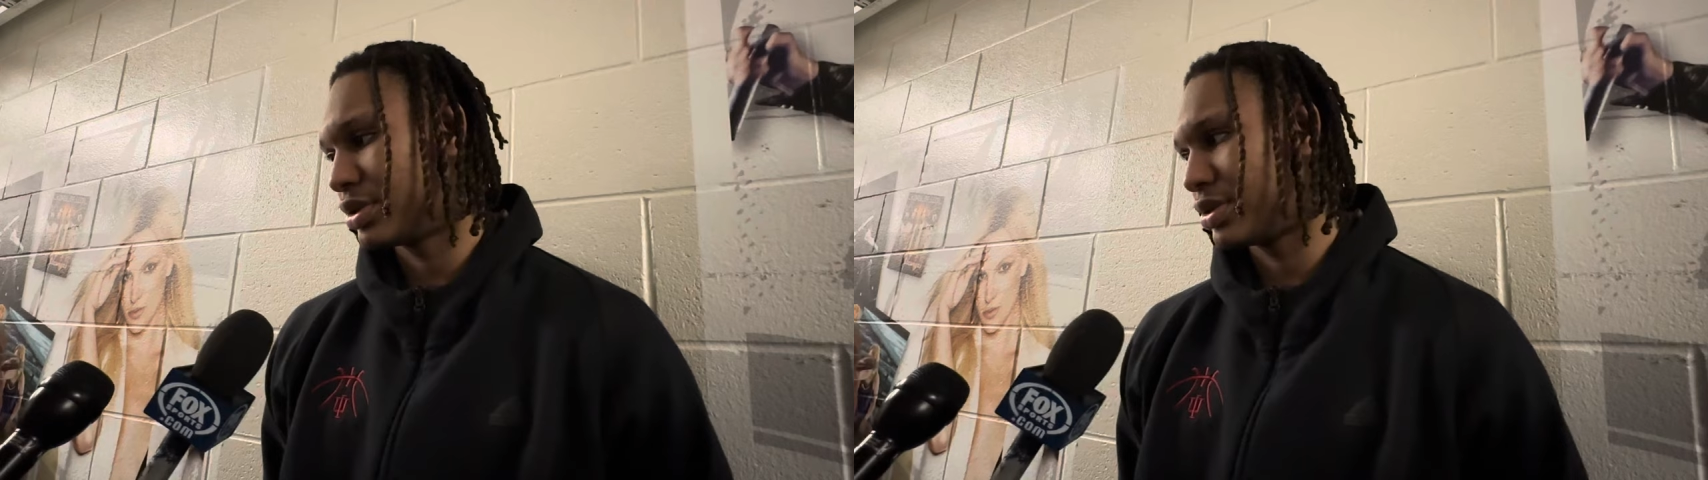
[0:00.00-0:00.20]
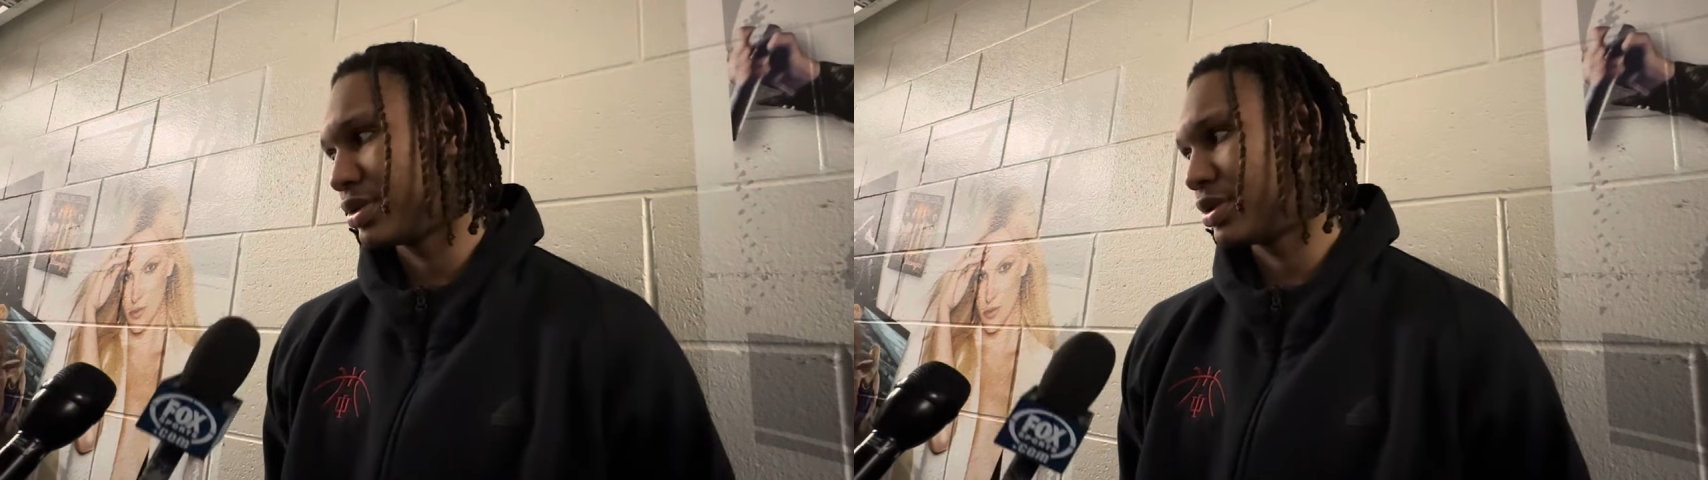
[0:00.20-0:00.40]

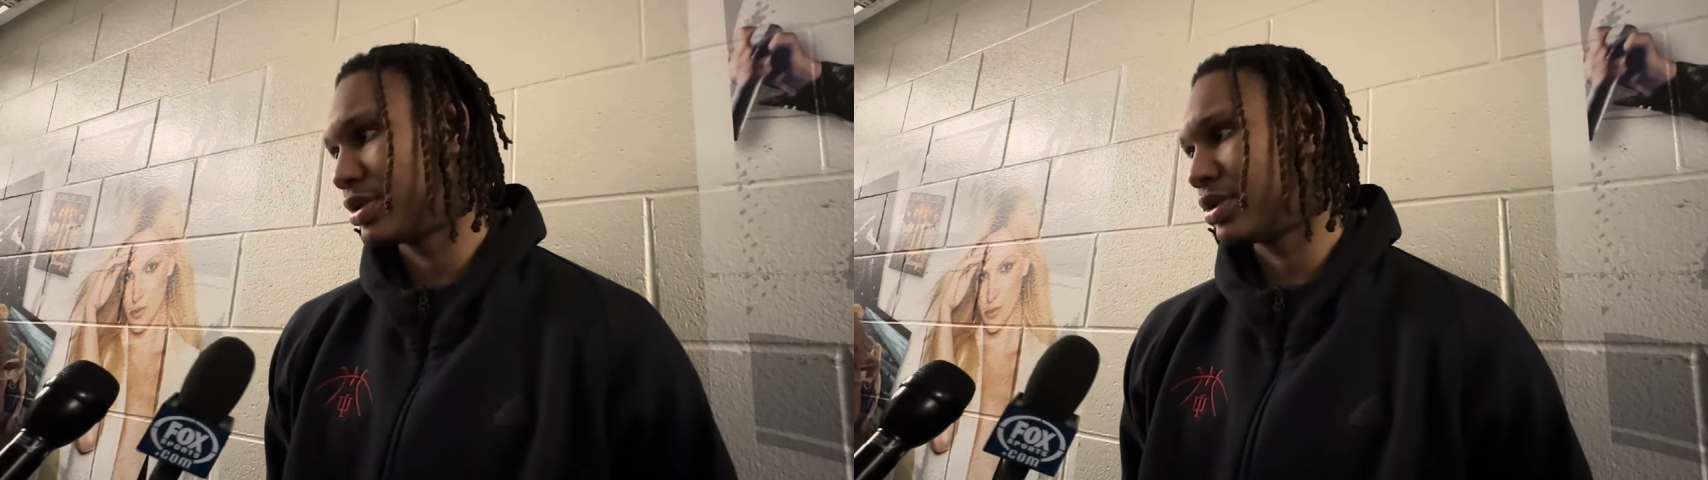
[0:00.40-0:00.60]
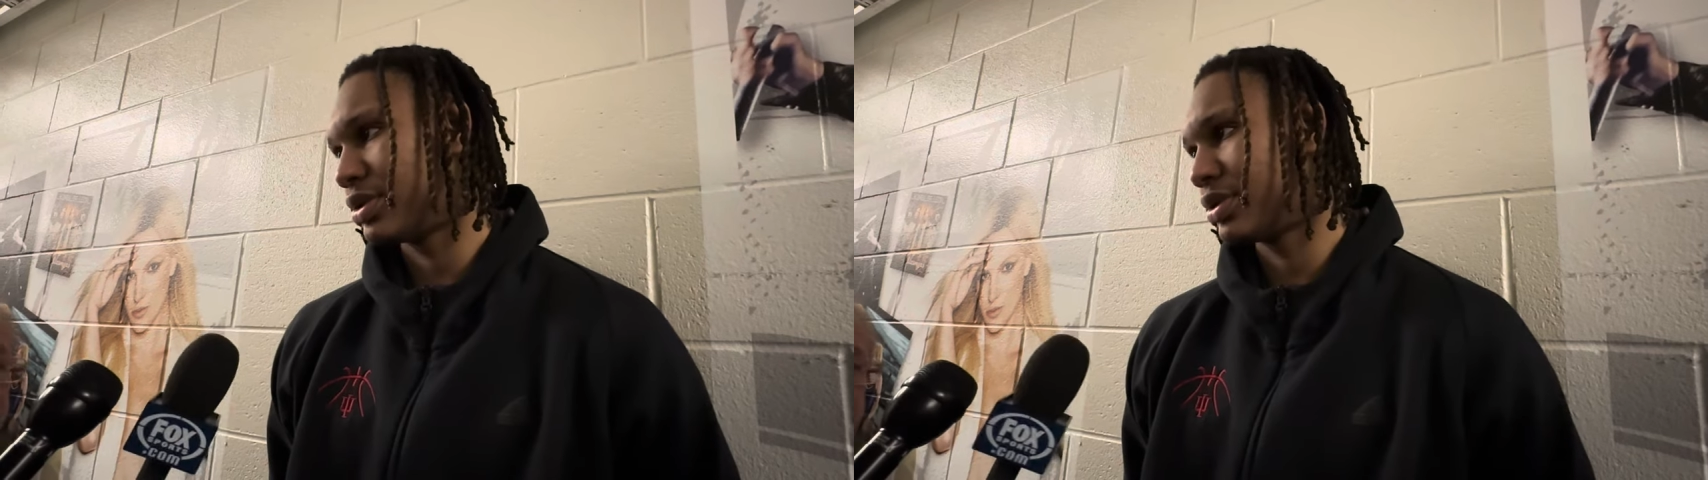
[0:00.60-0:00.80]
Do you, you
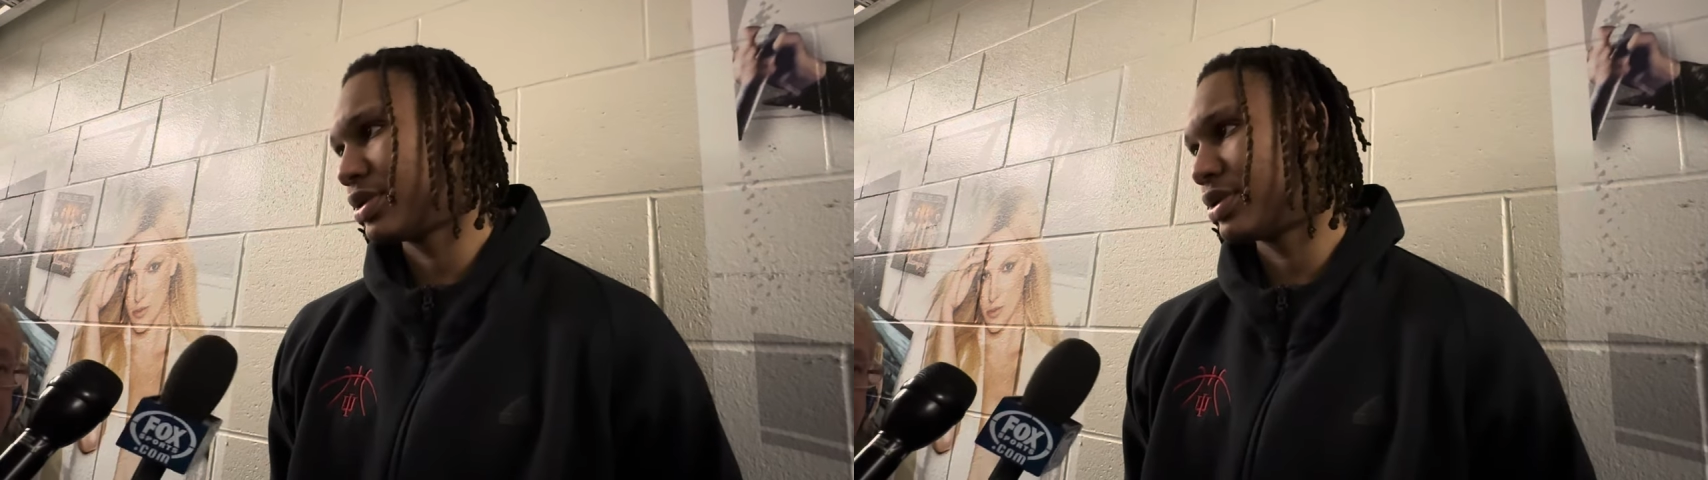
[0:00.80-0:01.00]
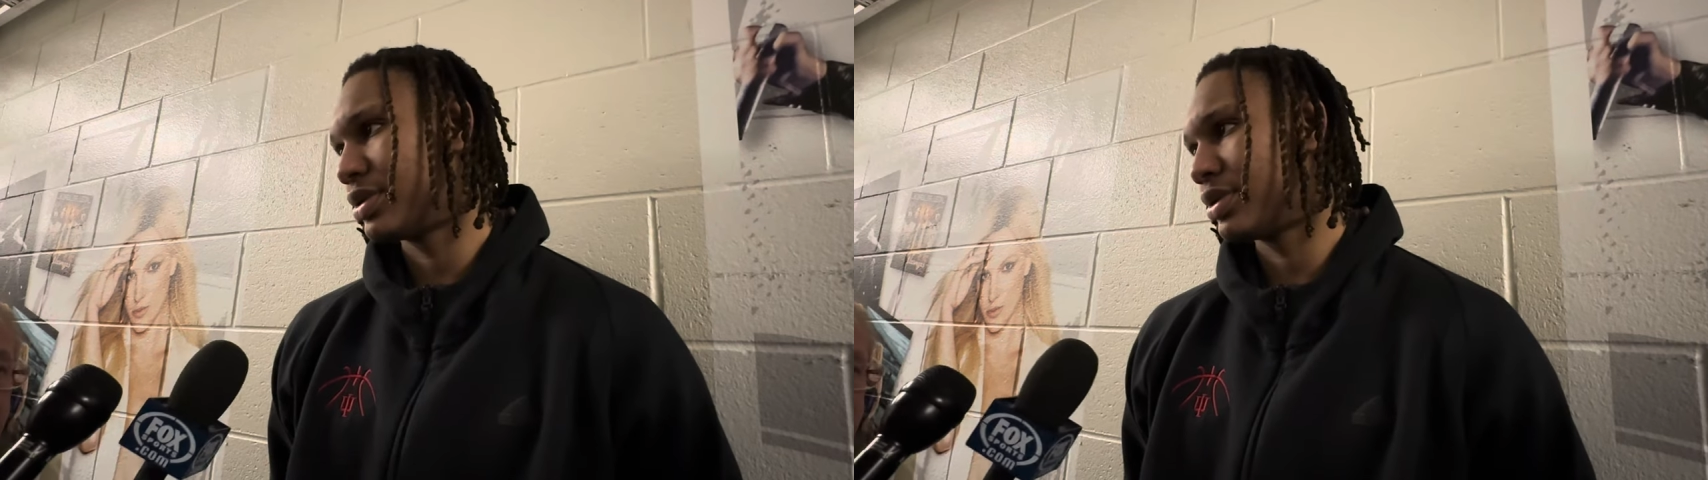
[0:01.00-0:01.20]
don't want to
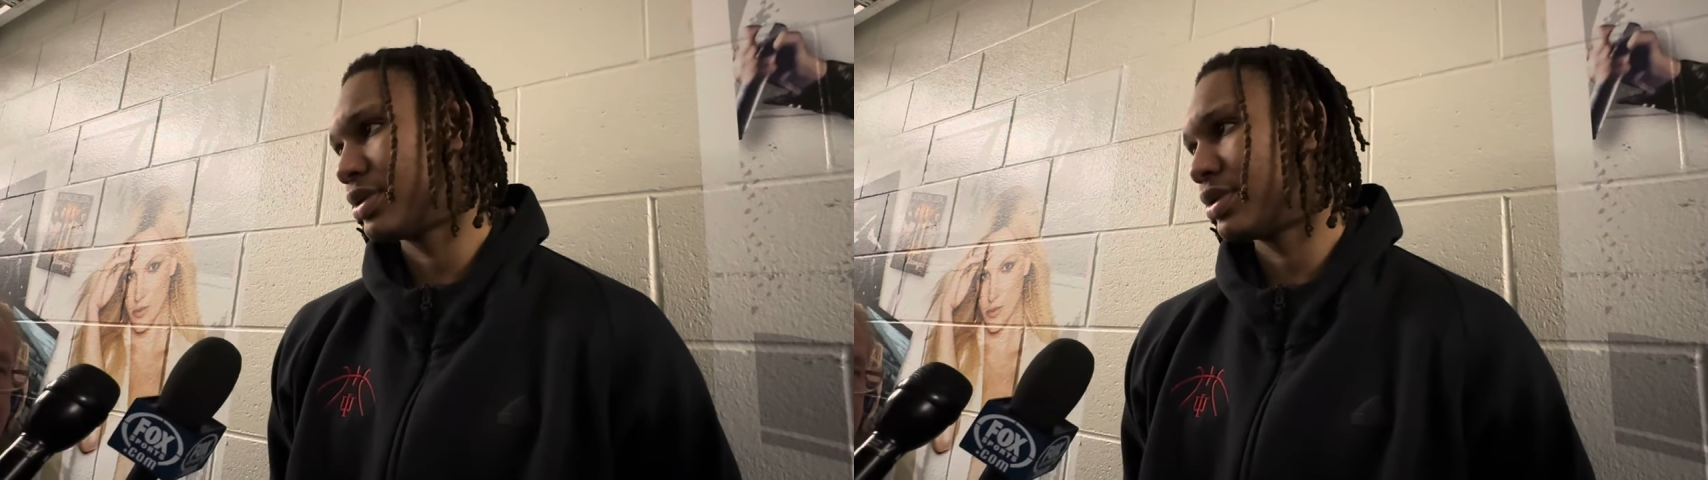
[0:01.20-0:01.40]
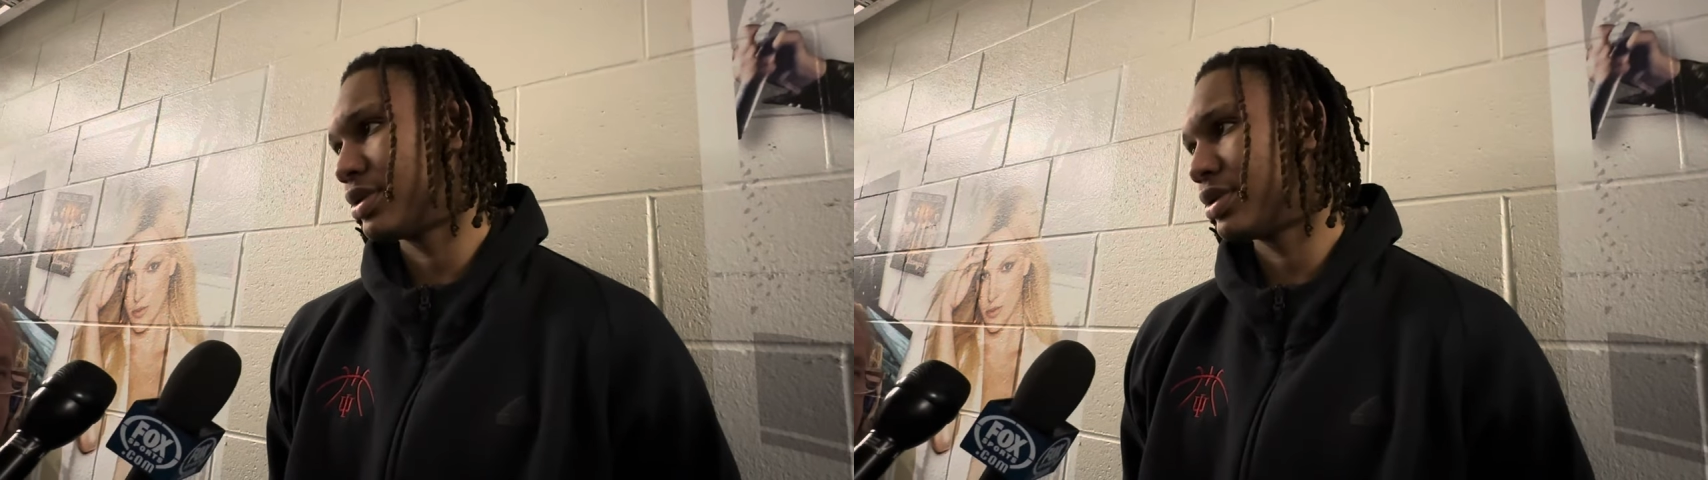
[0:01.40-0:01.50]
get a technical,